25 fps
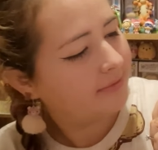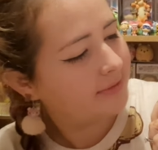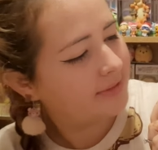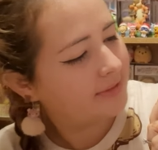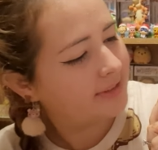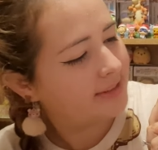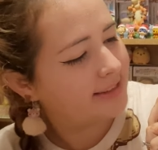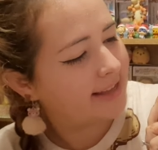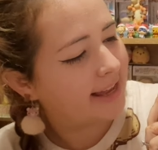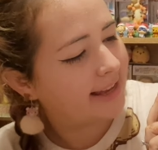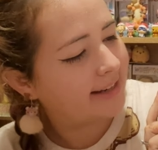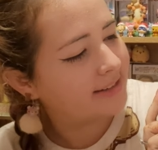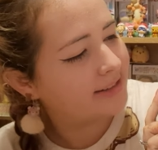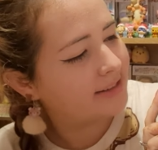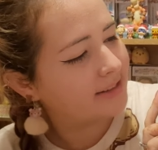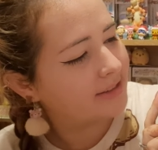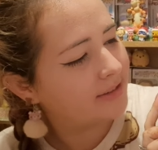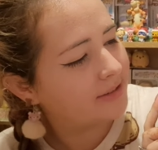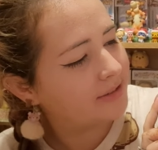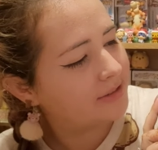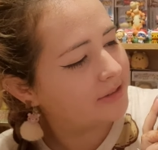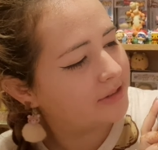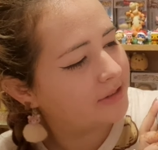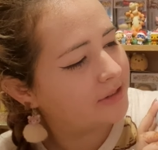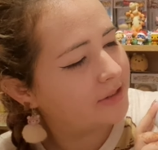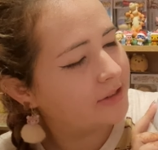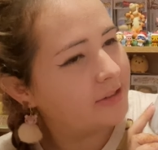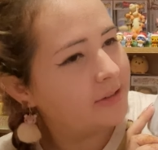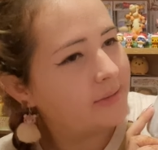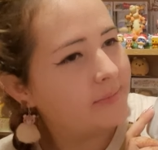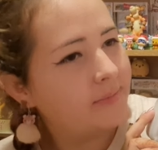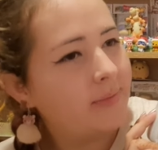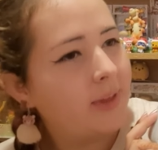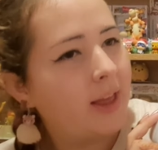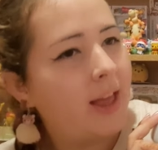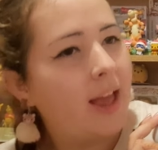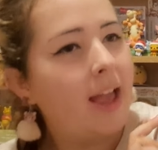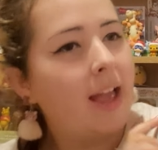Santa
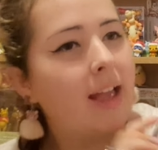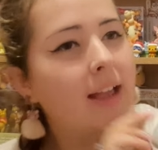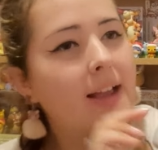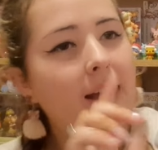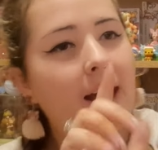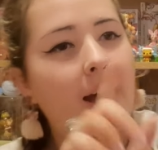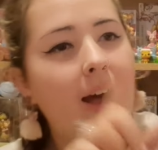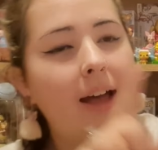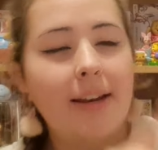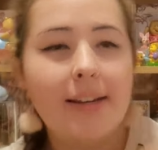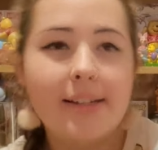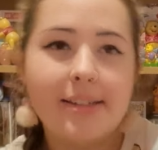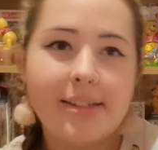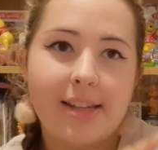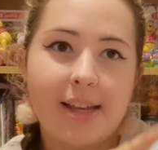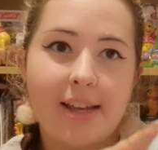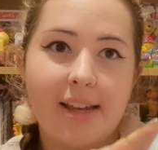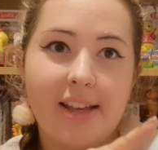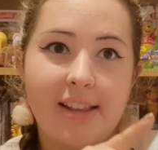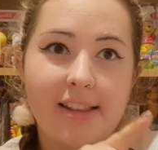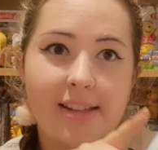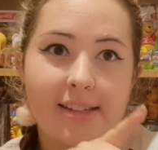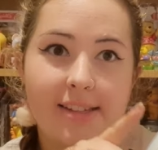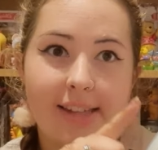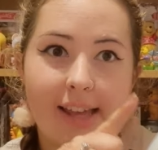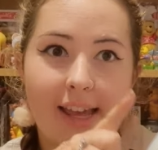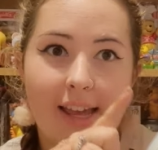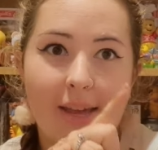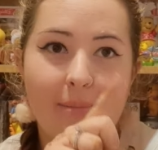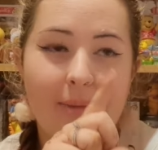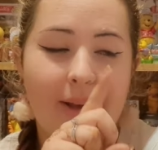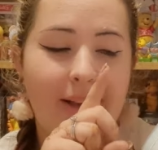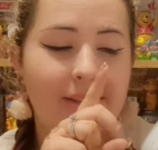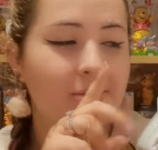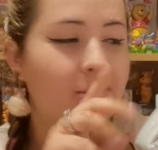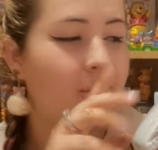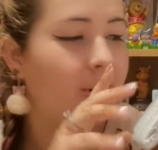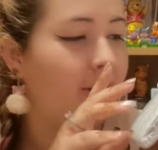costume, kind of say the same
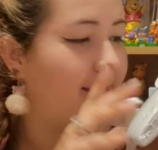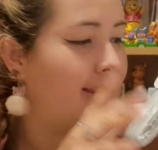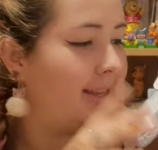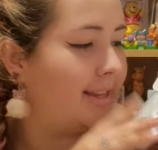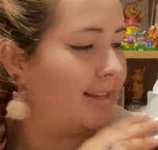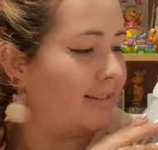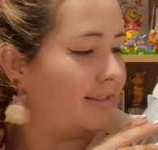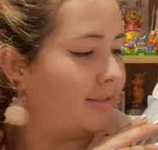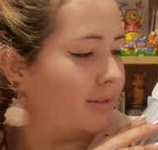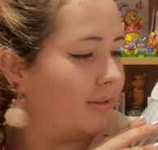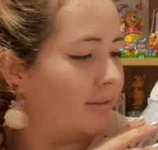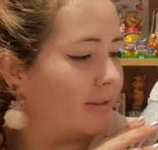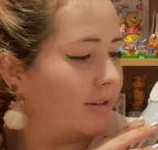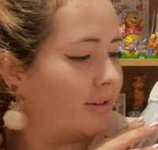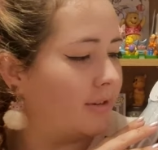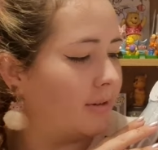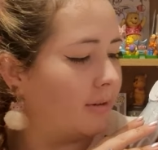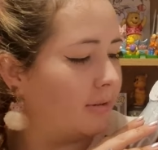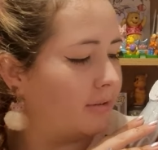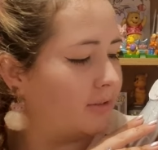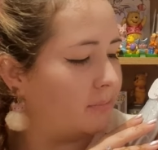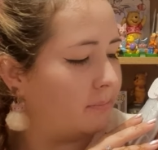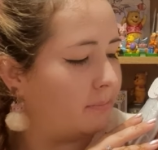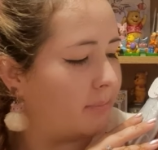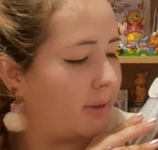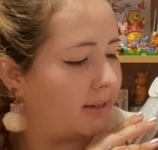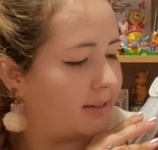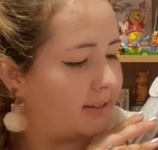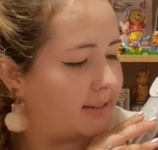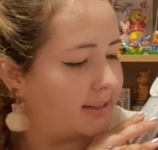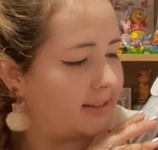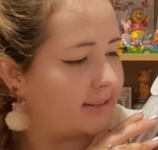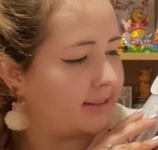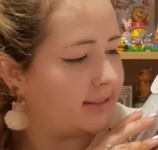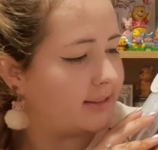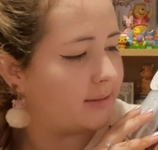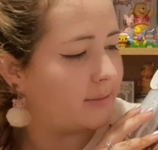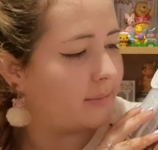as what he is on the Cross
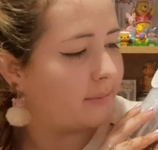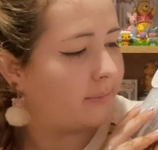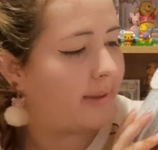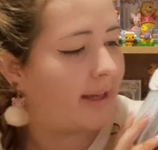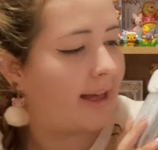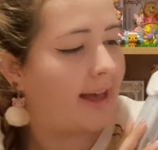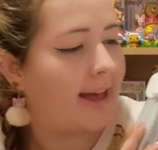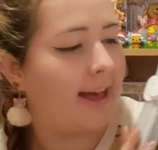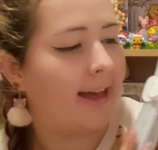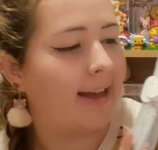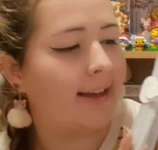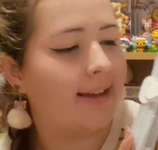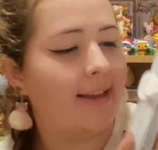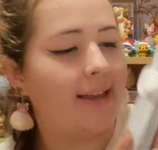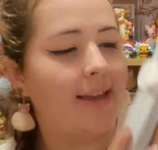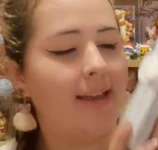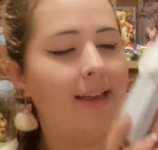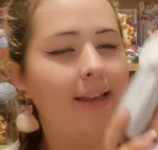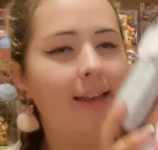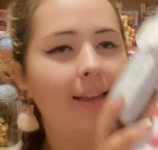Buddies bag.